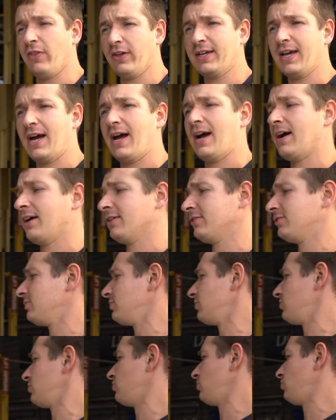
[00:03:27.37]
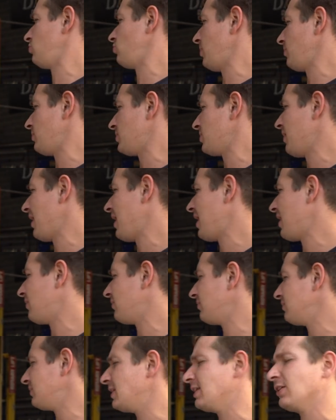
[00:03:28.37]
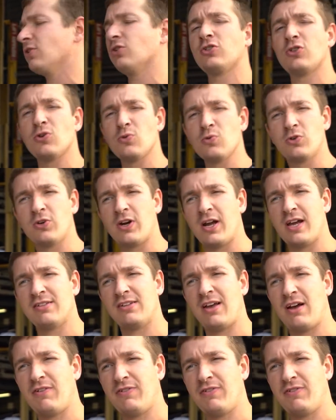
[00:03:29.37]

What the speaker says: the cars, stripped them out, didn't go too crazy.